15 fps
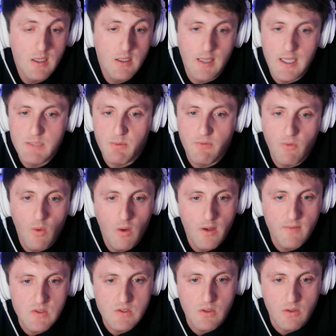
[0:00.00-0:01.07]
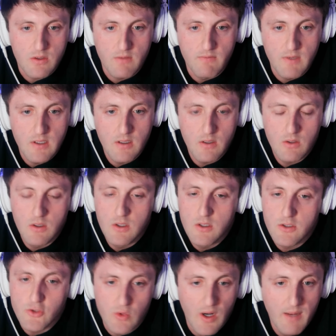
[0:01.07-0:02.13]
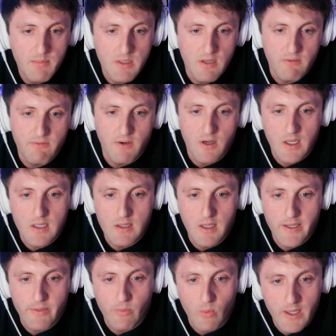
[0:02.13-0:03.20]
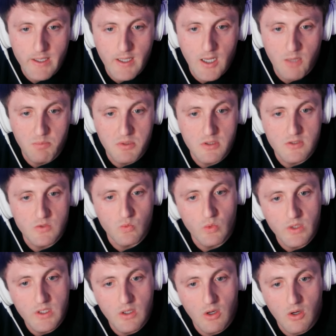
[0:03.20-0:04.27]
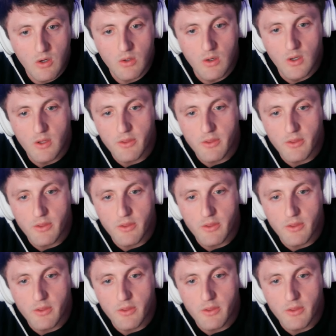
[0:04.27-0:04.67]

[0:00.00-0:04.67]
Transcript: Guys, before I even start the video, drop me a fucking like right now because we are